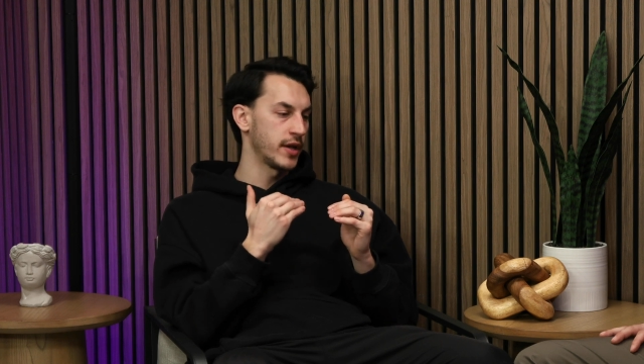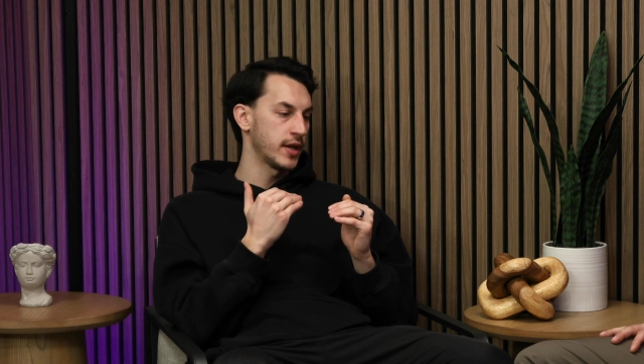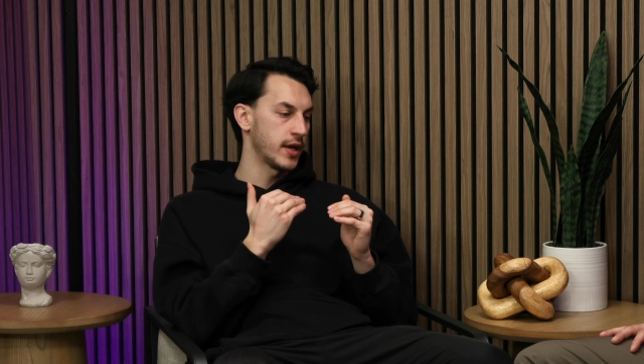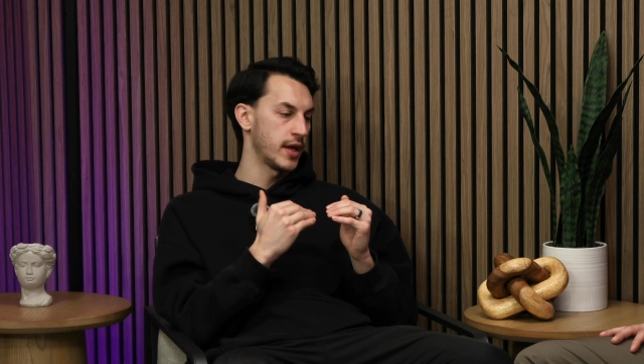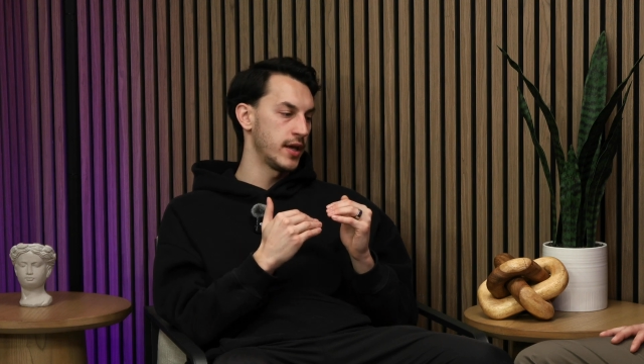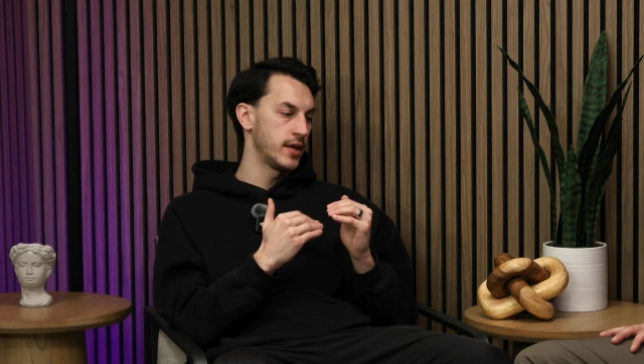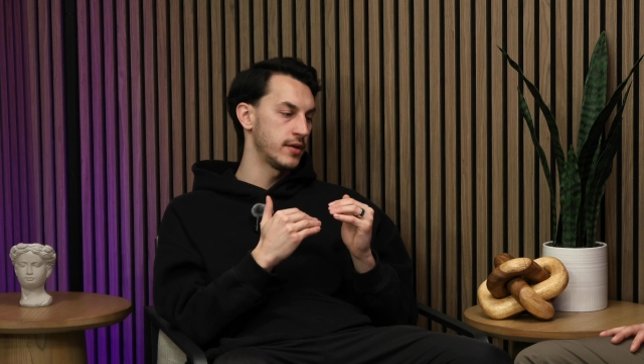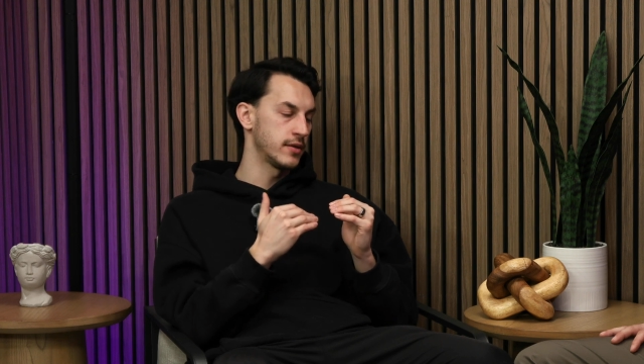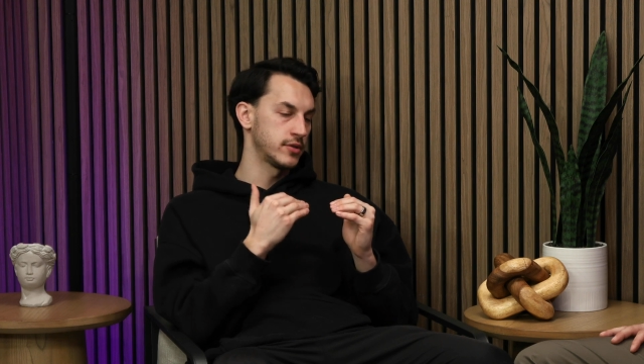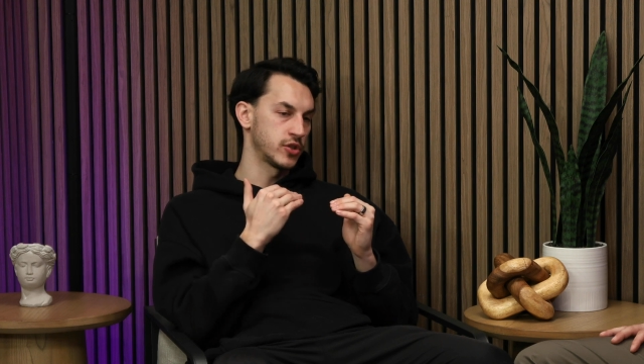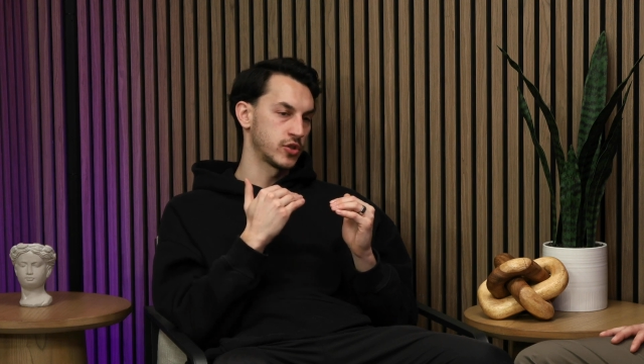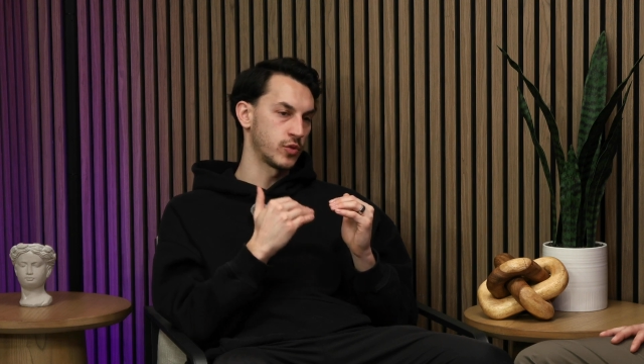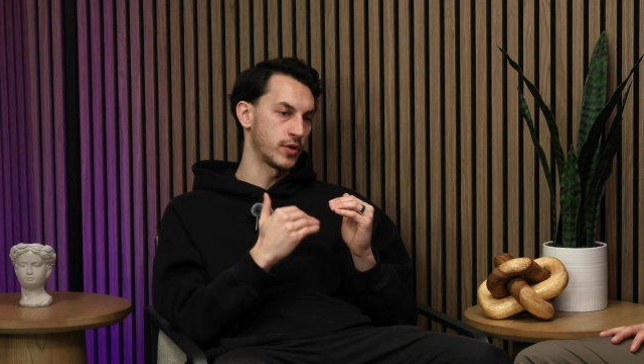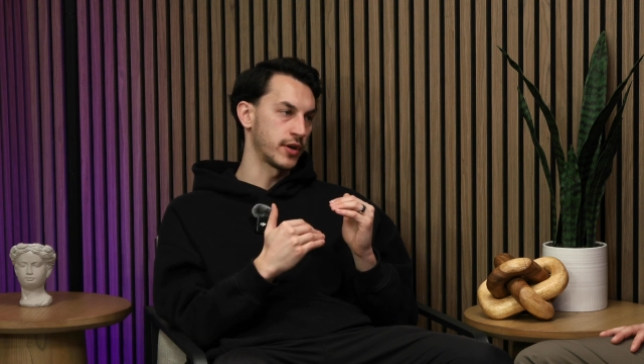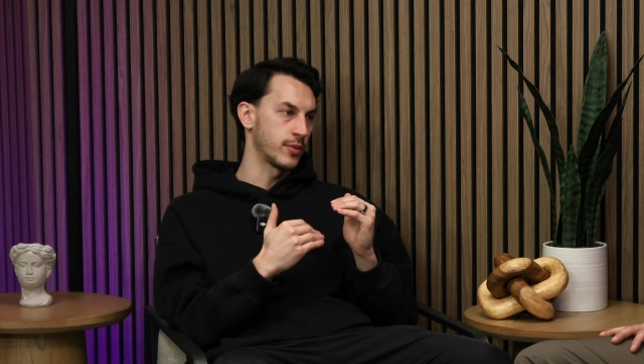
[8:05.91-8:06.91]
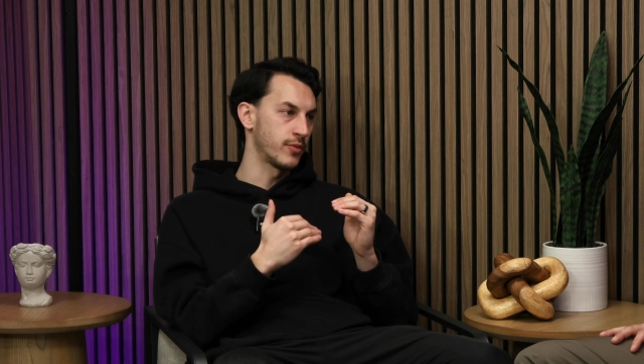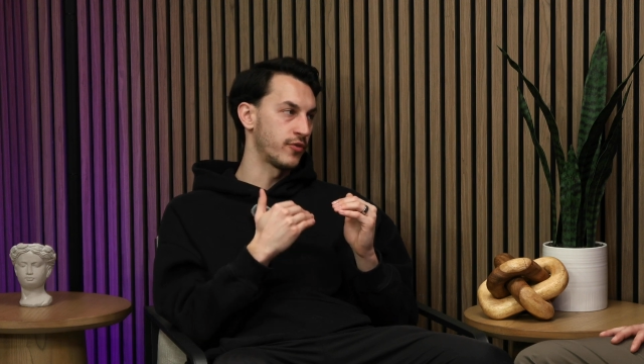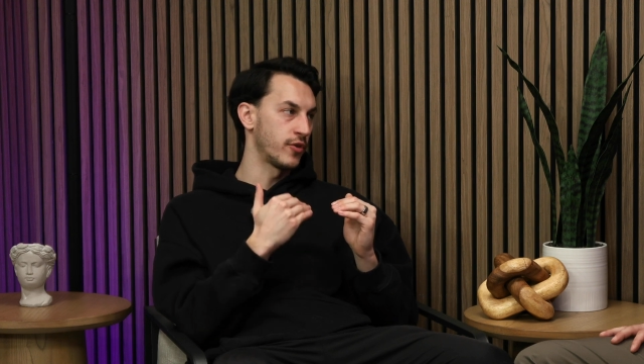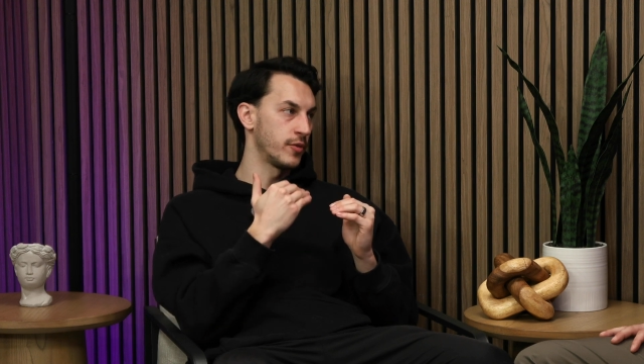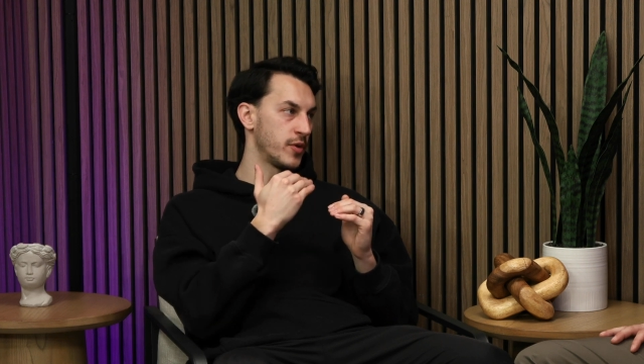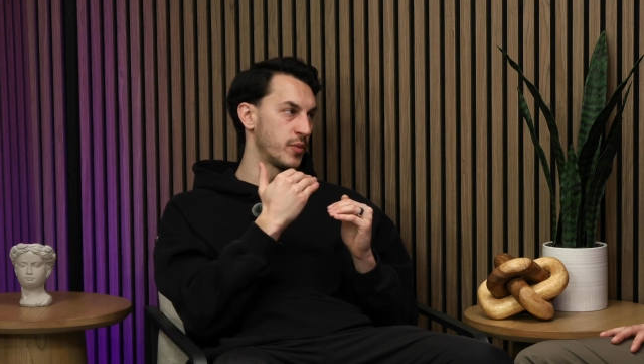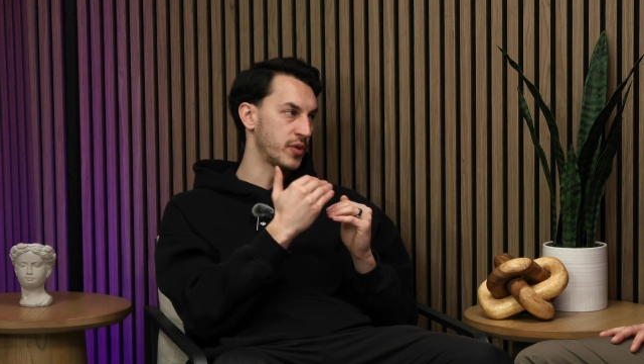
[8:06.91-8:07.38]
Hey, just want to
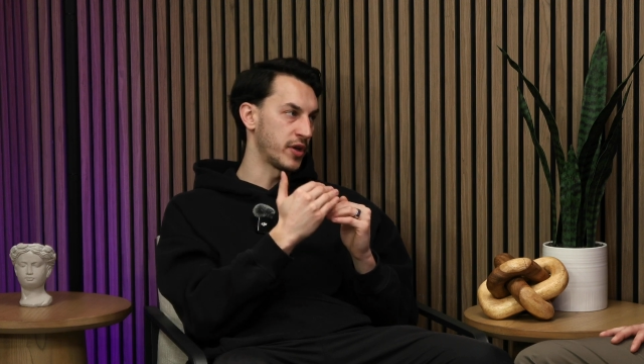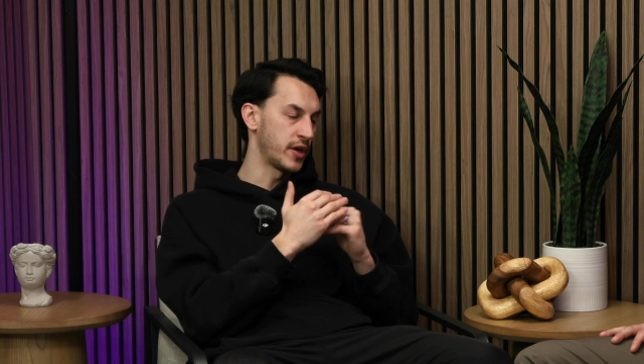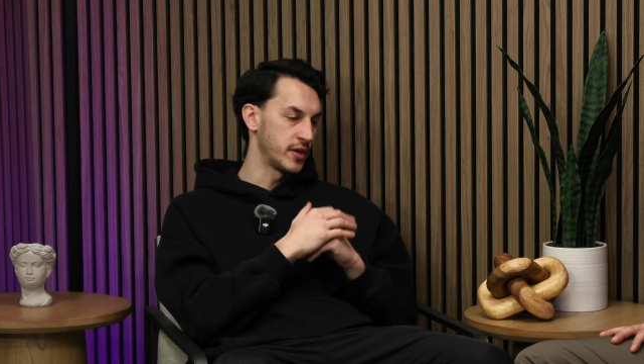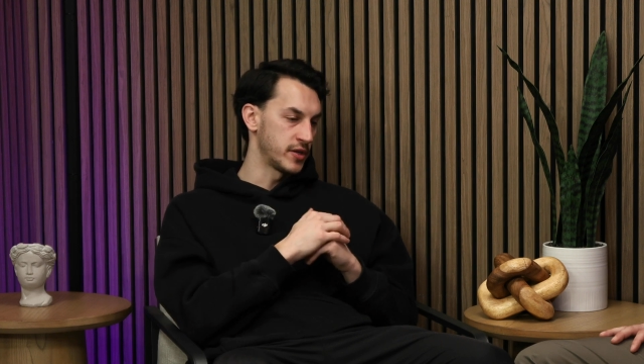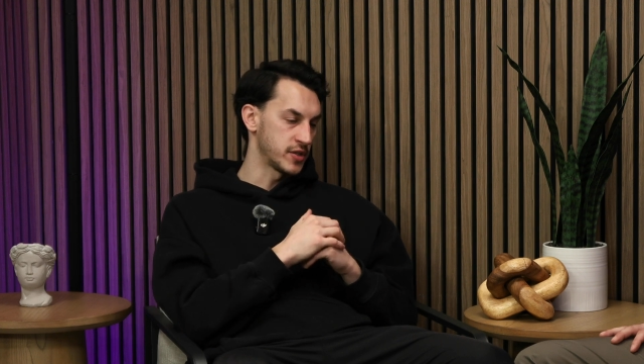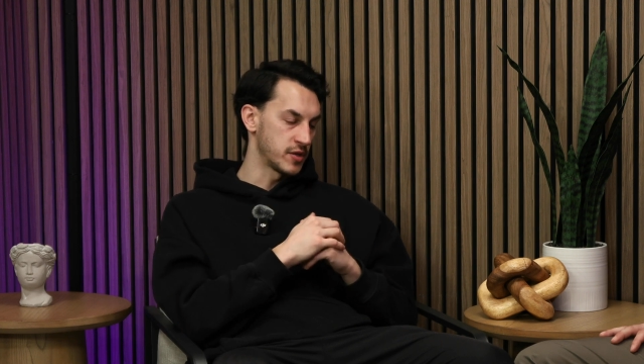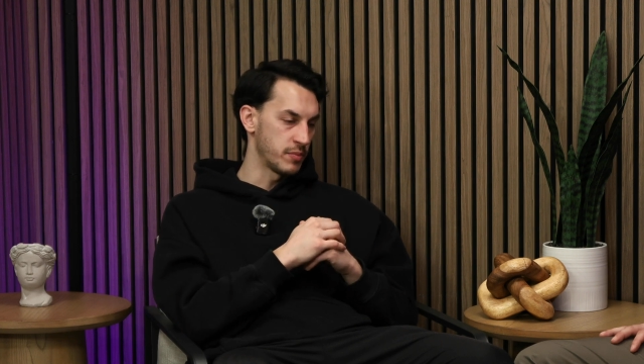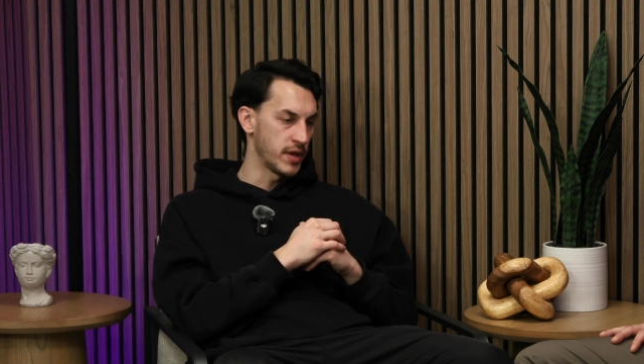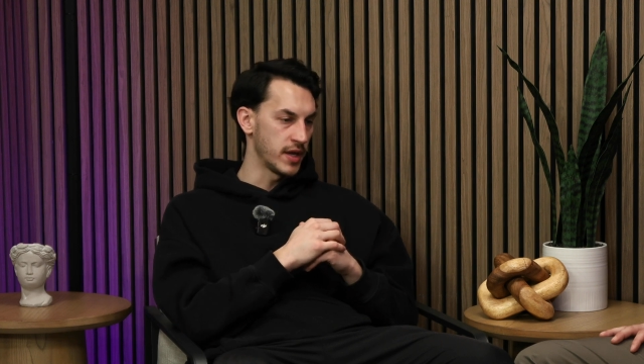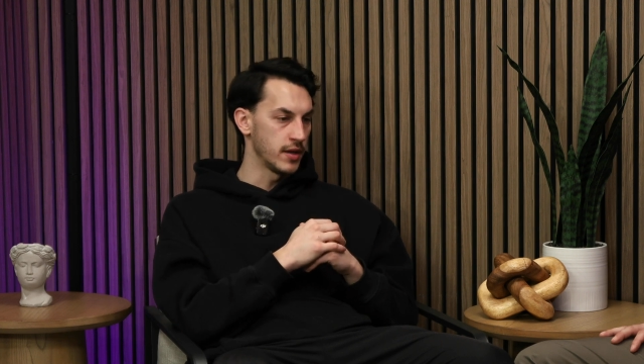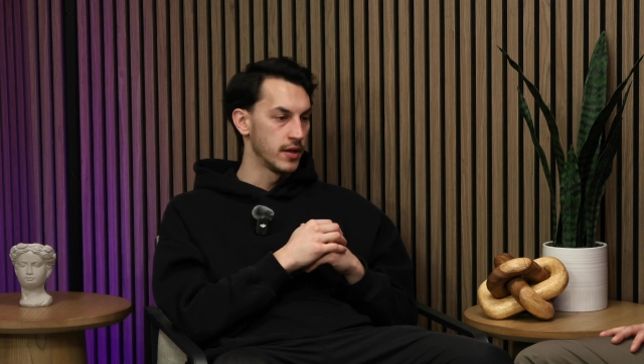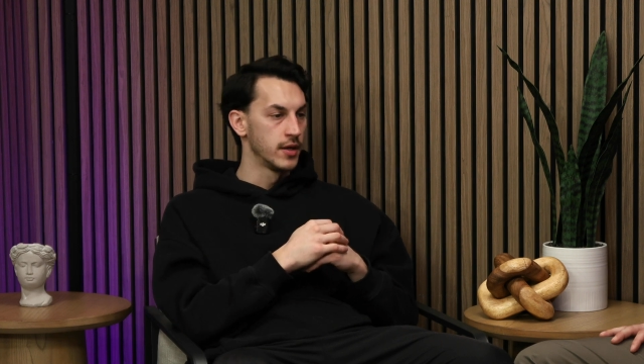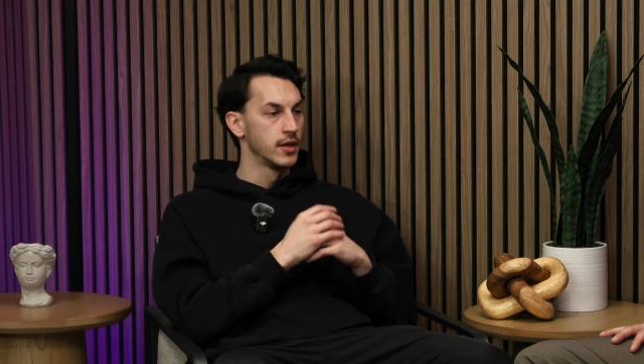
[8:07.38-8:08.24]
confirm you're planning to submit.